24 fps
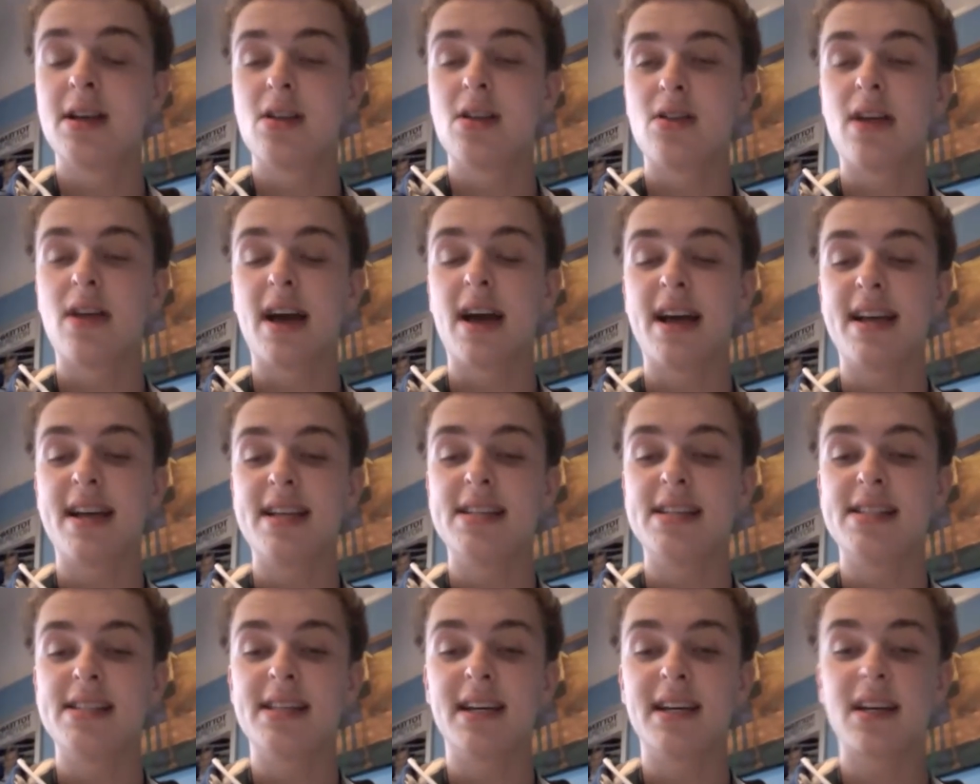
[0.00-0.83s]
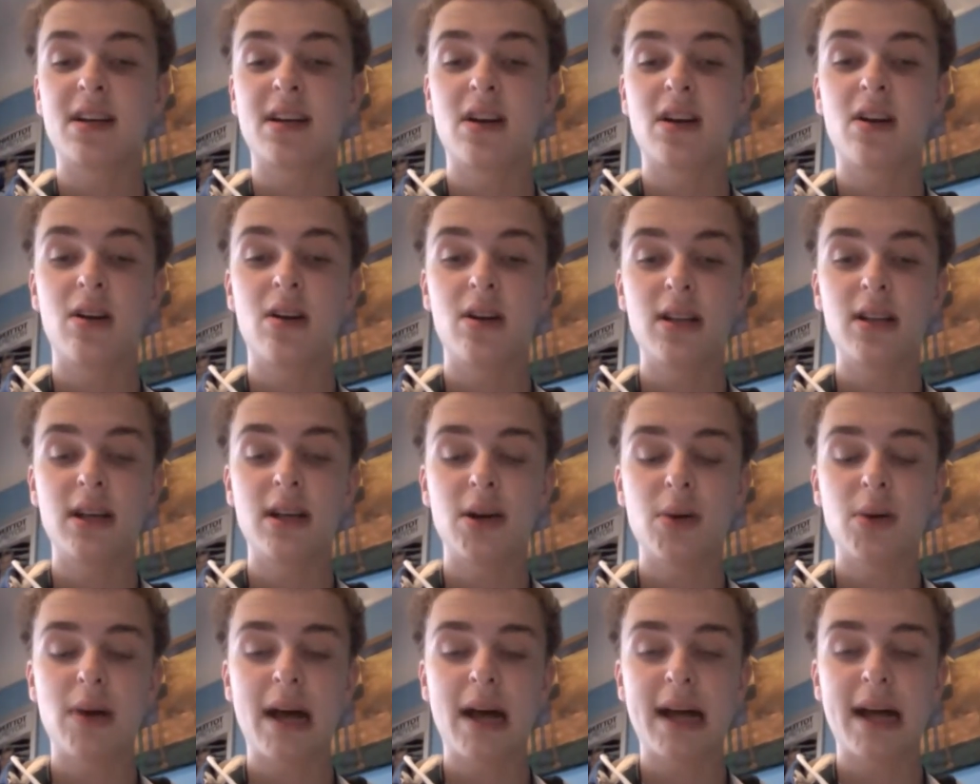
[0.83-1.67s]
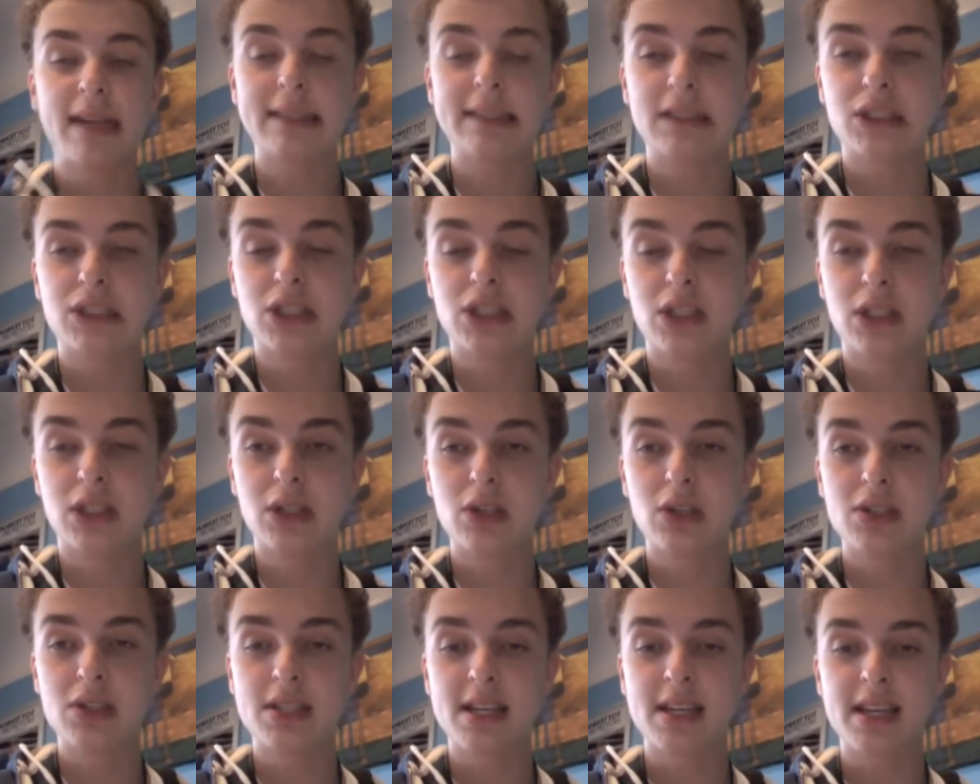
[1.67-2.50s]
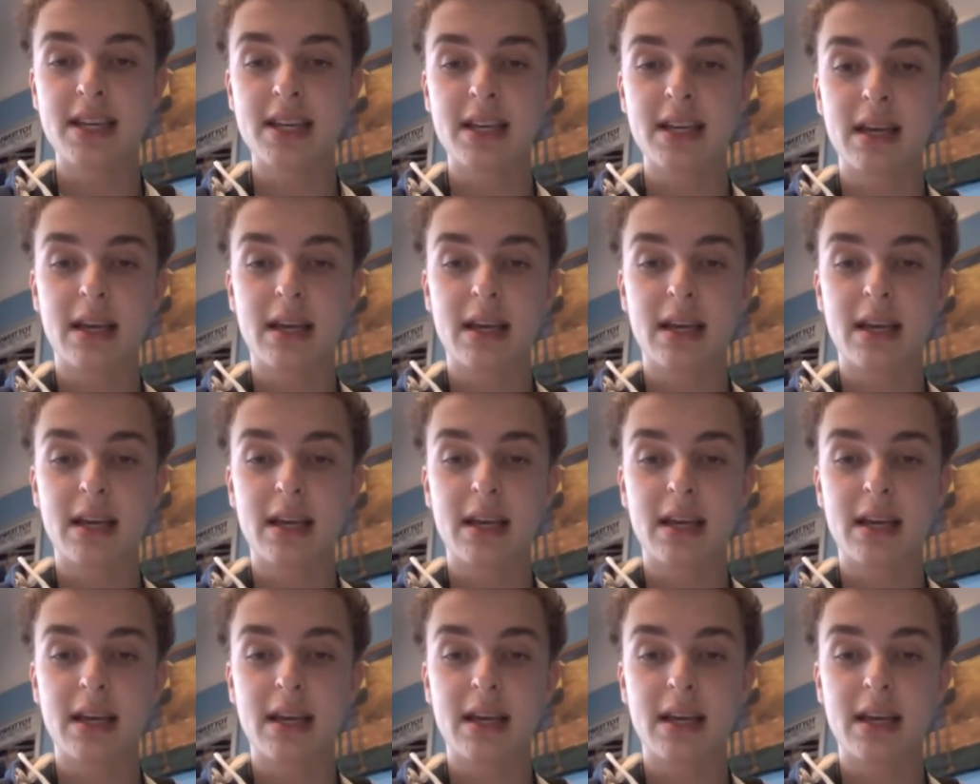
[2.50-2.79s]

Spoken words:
that is that Carlo Ancelloti